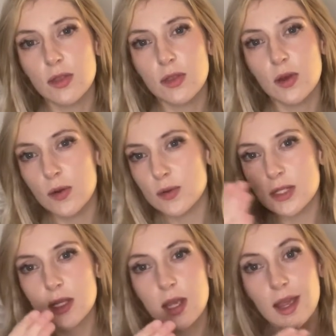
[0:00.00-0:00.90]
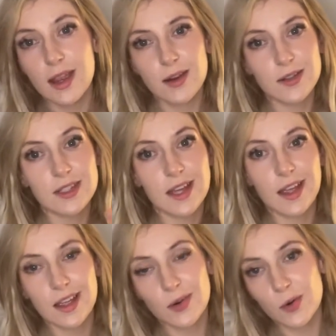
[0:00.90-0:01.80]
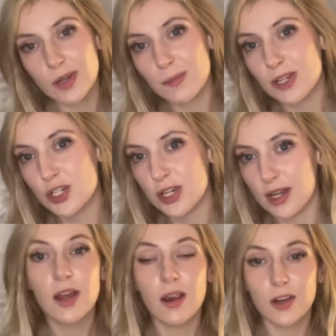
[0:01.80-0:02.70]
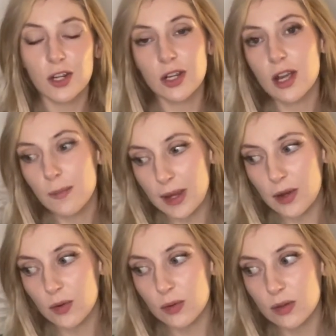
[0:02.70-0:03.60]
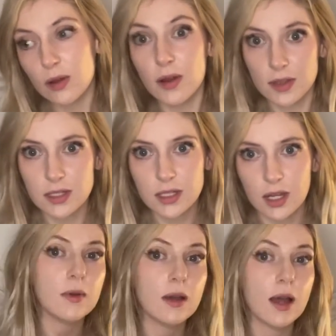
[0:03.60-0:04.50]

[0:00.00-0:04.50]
those hairs that had already been shed are gonna come out on the tape.